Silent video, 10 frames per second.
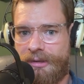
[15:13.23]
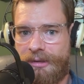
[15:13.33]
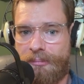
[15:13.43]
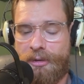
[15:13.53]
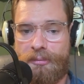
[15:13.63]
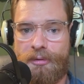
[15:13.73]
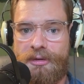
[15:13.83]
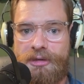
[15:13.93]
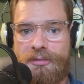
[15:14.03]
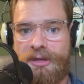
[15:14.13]
But
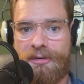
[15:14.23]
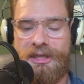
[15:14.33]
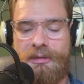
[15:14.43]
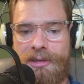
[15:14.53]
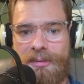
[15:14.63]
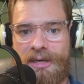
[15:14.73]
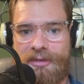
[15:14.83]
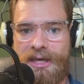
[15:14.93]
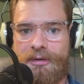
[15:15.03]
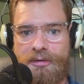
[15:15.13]
really, you either need to be about
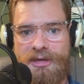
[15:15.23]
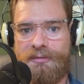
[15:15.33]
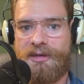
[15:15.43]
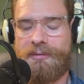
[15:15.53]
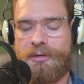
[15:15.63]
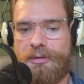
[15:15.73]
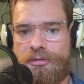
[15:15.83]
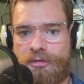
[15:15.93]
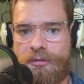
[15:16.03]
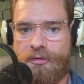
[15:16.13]
that or you have to have a
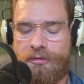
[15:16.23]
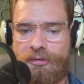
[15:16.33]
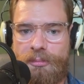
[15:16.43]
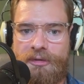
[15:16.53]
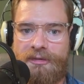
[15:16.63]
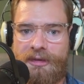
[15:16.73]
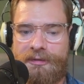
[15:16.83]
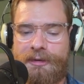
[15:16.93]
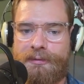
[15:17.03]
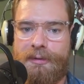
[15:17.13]
coach who's extremely
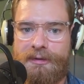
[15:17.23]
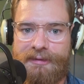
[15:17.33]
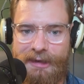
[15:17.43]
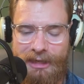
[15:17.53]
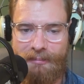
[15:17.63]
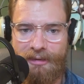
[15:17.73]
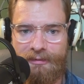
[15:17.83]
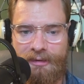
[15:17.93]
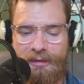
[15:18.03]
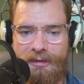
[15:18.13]
sensitive to these
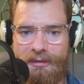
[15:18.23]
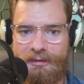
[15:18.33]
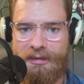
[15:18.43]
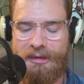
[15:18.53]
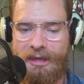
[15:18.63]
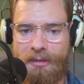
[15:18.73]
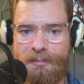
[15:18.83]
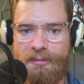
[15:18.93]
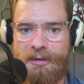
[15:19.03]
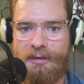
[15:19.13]
dynamics and, and can
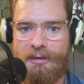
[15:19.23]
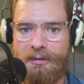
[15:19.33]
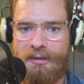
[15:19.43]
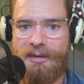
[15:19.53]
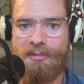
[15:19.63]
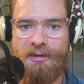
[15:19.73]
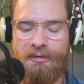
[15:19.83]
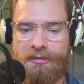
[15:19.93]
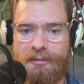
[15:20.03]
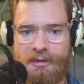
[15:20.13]
help you there. And Emily
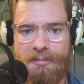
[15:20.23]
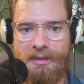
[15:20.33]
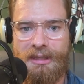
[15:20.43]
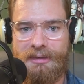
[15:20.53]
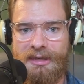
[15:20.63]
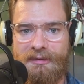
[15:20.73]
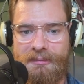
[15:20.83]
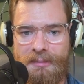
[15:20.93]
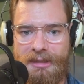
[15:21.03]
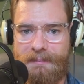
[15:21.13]
has certainly been like that
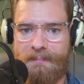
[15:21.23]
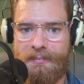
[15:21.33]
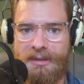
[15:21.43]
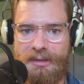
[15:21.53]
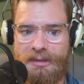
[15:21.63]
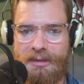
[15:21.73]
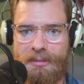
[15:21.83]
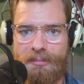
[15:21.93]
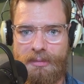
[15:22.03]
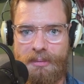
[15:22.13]
to me. And
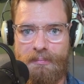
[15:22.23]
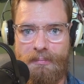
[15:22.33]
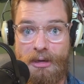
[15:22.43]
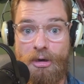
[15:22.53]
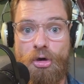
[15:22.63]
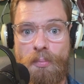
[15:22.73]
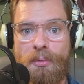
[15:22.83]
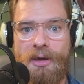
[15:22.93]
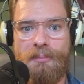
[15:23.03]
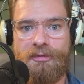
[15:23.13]
um, I'm, I
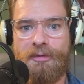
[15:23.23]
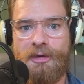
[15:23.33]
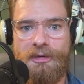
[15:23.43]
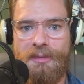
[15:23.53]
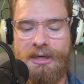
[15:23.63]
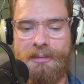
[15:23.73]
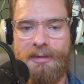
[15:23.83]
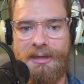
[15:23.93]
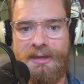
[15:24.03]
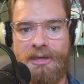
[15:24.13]
hope I'm starting to become
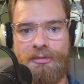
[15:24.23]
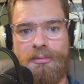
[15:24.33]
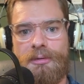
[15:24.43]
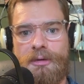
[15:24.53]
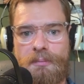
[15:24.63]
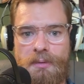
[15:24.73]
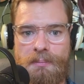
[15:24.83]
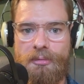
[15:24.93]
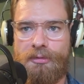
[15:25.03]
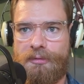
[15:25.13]
like that toward other
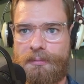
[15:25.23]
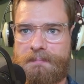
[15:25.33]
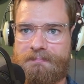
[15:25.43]
people too.